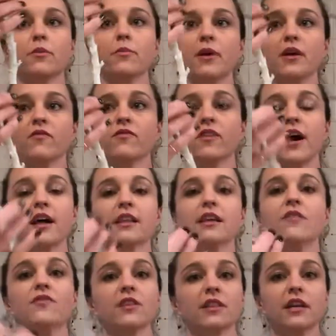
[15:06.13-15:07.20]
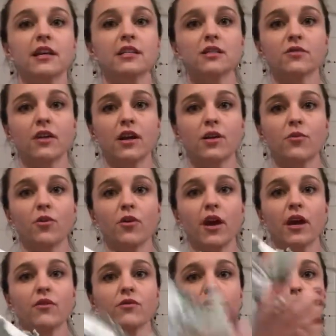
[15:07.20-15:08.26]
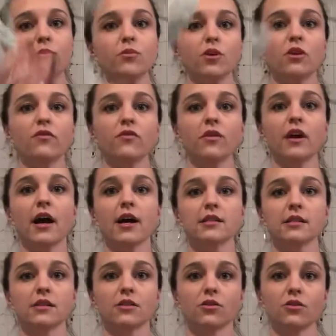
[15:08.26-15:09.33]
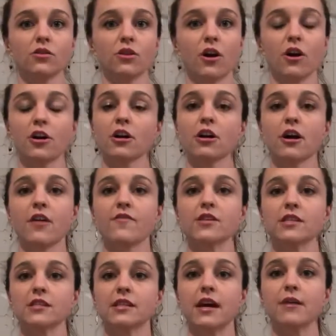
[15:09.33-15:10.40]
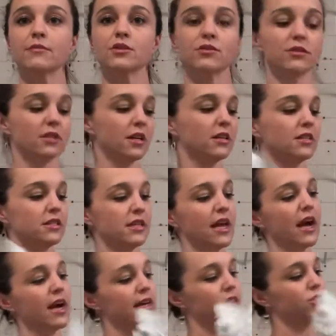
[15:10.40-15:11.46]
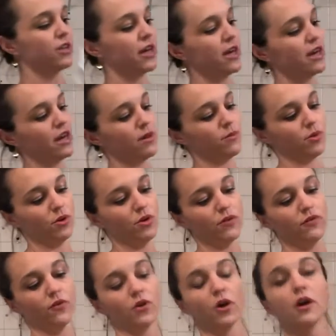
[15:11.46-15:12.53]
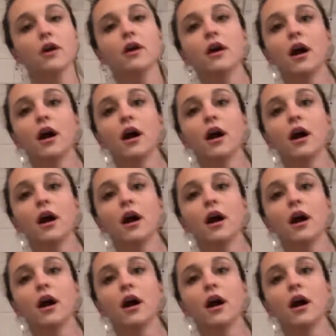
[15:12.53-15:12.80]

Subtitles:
the big flat leaf. It lays around a bouquet really beautifully, has a little longer of a stem, so it's gonna stay hydrated and beautiful.